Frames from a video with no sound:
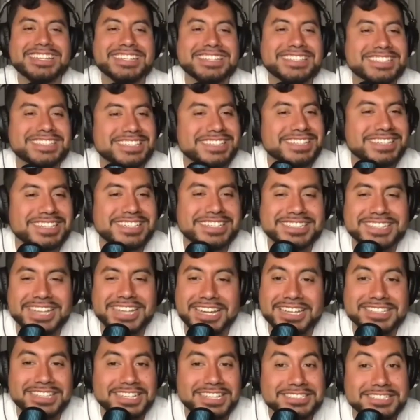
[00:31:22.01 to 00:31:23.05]
yeah,
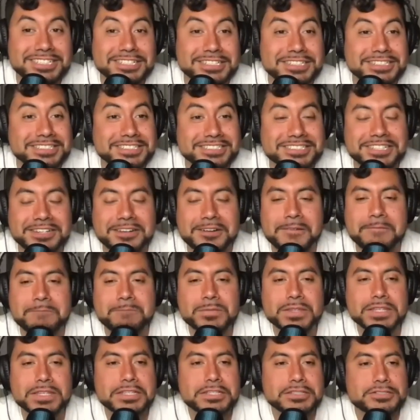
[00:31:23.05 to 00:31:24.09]
that's a good song.
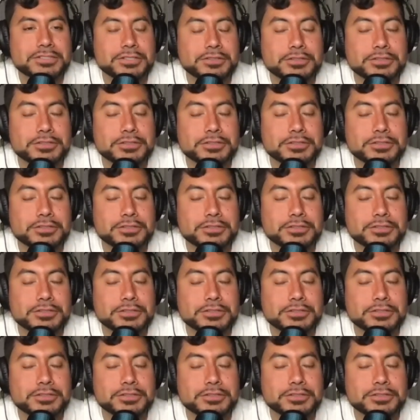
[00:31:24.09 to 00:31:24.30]
So the